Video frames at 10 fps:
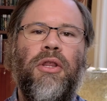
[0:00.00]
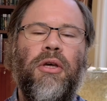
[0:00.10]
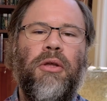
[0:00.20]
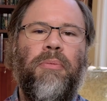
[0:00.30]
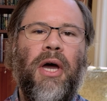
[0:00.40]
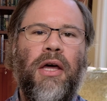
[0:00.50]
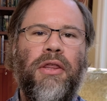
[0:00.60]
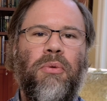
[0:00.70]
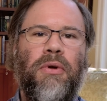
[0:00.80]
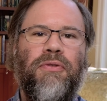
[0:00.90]
the, the path
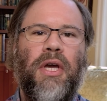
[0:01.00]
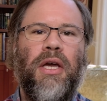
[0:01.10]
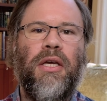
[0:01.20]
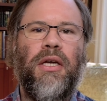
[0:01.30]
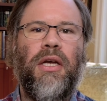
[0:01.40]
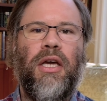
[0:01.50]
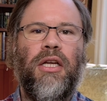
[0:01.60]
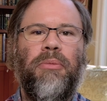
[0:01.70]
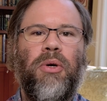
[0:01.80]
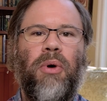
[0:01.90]
that we've taken in
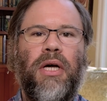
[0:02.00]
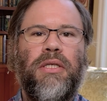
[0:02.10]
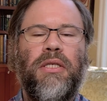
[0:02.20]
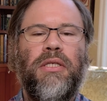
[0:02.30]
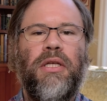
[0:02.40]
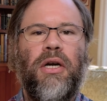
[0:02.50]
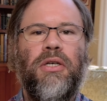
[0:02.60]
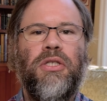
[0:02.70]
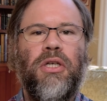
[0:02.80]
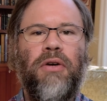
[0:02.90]
AWS is that our
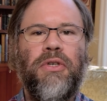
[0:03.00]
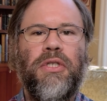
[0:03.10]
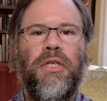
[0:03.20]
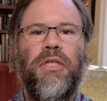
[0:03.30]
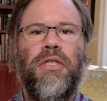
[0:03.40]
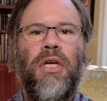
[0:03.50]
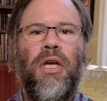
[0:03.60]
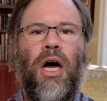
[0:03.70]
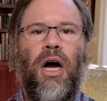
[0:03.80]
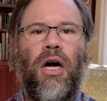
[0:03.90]
services
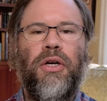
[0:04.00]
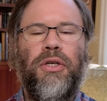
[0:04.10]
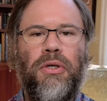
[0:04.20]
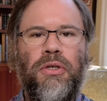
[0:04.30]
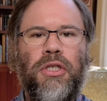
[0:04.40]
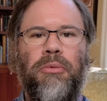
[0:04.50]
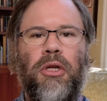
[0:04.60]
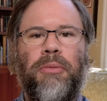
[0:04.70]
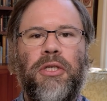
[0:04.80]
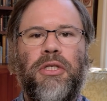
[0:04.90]
are usable
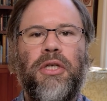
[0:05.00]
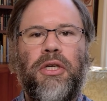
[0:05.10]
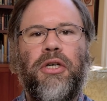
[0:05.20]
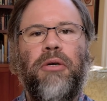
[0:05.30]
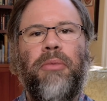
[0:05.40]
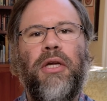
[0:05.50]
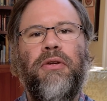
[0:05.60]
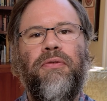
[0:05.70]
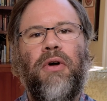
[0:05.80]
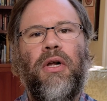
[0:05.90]
but secure by
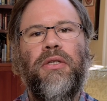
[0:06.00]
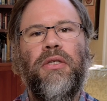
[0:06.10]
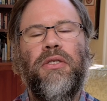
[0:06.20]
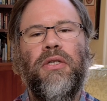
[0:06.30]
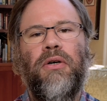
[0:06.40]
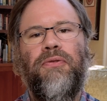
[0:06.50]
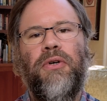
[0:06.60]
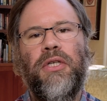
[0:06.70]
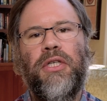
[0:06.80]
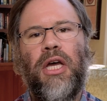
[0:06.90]
default. So, for
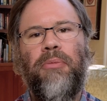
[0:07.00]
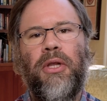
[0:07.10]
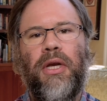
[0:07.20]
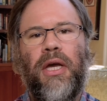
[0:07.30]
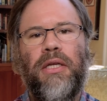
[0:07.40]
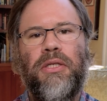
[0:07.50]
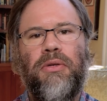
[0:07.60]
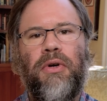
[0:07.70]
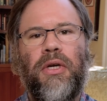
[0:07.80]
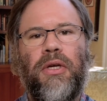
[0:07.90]
example, in
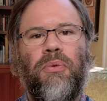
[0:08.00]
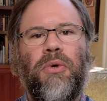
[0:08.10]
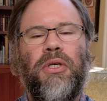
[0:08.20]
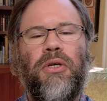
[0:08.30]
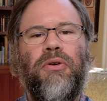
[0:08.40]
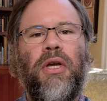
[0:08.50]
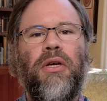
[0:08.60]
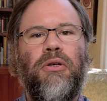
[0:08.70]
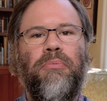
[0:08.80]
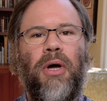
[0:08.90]
S3, when you create a
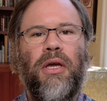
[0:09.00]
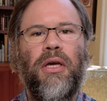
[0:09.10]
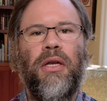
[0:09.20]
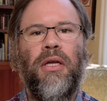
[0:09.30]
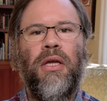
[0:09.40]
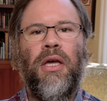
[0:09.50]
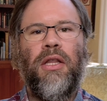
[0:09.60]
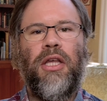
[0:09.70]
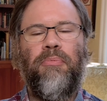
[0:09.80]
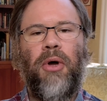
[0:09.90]
new bucket,
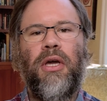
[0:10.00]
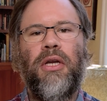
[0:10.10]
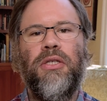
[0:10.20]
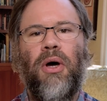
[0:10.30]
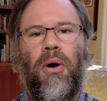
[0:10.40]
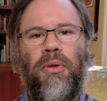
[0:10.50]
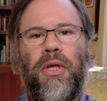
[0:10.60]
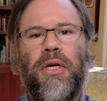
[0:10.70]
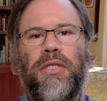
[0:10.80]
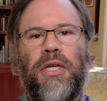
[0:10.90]
that bucket is
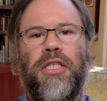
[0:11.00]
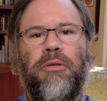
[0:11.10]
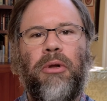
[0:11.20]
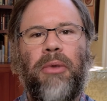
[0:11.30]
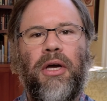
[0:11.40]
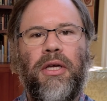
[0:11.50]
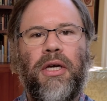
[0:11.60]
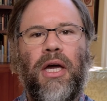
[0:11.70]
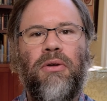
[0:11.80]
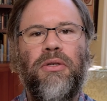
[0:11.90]
only accessible by the
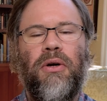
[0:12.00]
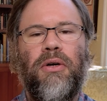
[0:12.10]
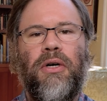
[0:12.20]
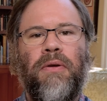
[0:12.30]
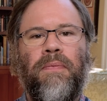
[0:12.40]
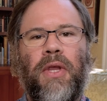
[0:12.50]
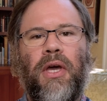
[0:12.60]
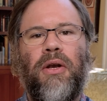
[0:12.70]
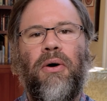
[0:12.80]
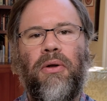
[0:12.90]
account owner
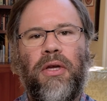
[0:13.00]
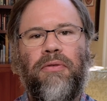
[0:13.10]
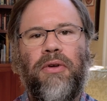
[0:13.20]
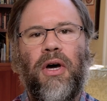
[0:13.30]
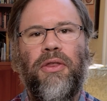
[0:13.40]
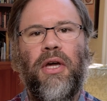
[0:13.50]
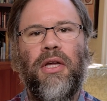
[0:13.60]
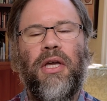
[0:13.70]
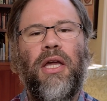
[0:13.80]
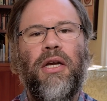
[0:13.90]
and only via
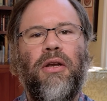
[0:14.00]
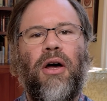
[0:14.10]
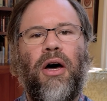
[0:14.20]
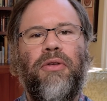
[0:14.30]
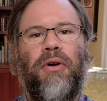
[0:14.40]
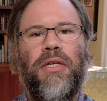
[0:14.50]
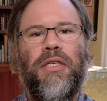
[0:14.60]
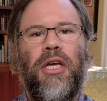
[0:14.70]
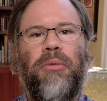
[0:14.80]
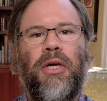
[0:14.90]
authenticated and
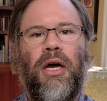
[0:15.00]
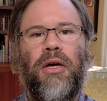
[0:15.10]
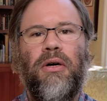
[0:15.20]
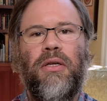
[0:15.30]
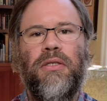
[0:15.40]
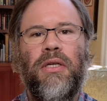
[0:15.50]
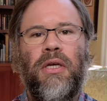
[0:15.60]
authorized API calls.